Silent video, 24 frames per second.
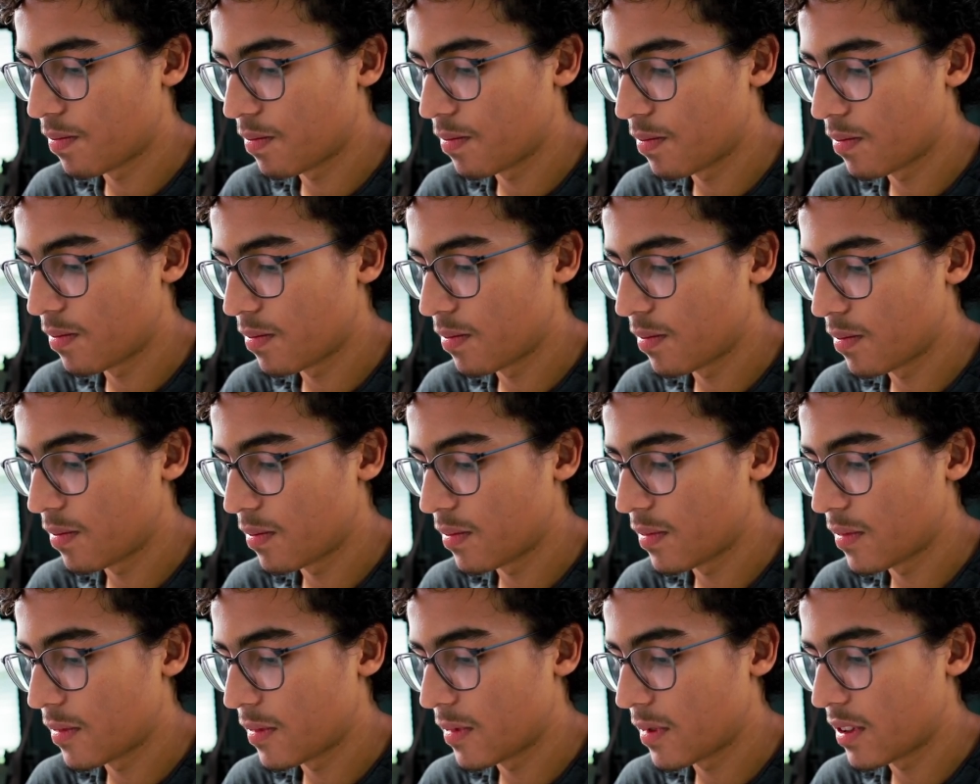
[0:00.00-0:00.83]

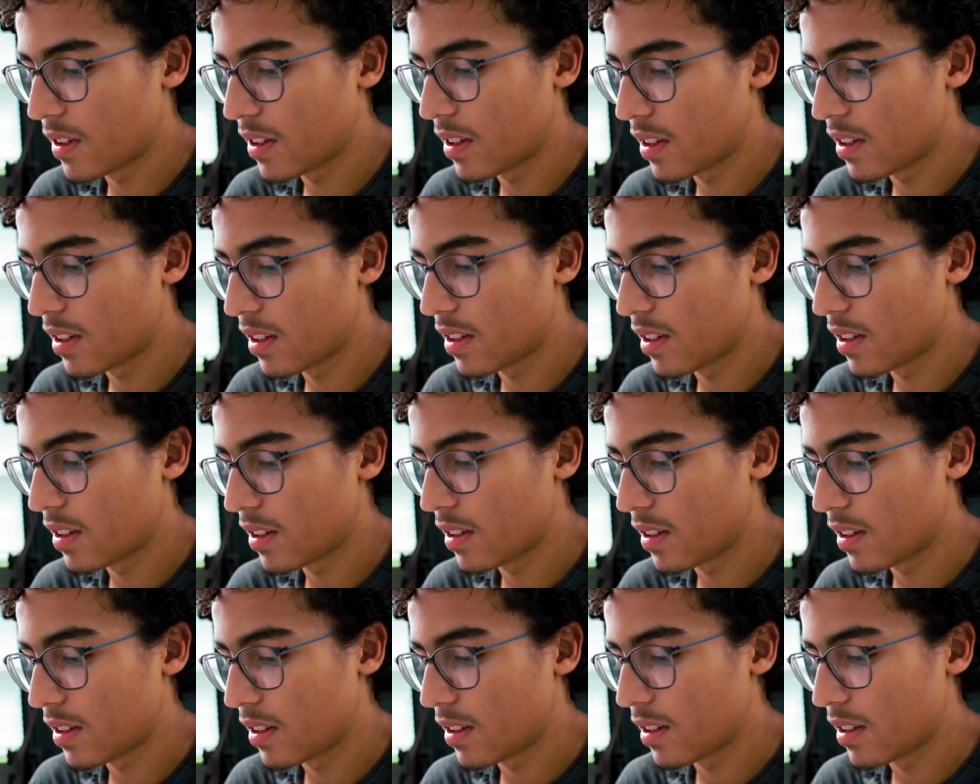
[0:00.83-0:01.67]

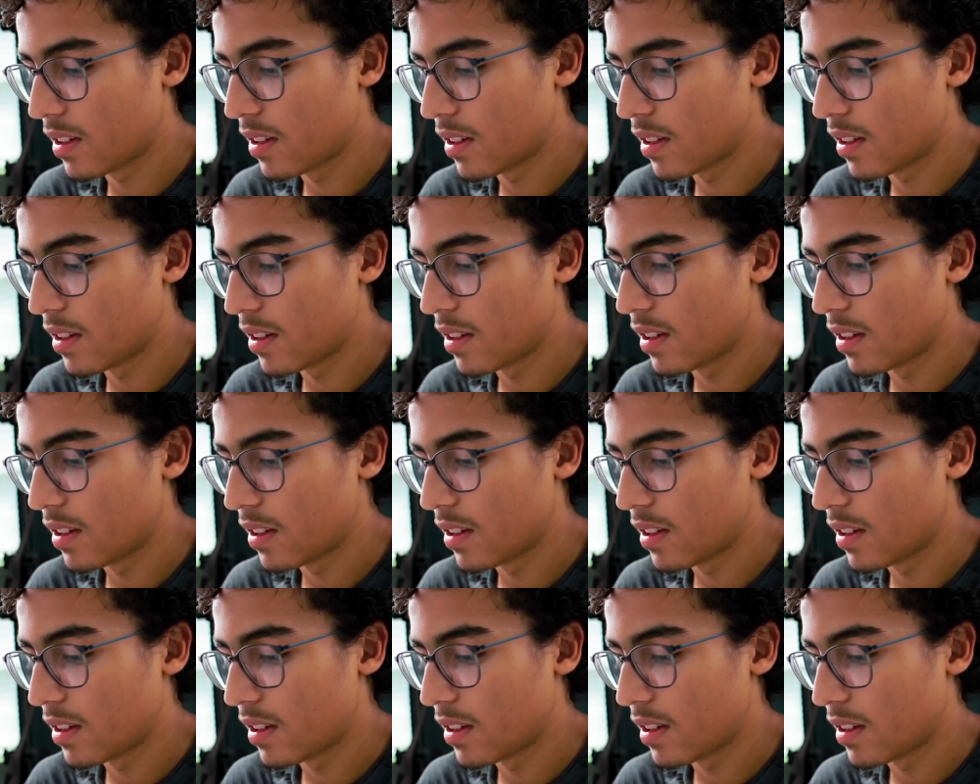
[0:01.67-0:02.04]
Nobody speaks.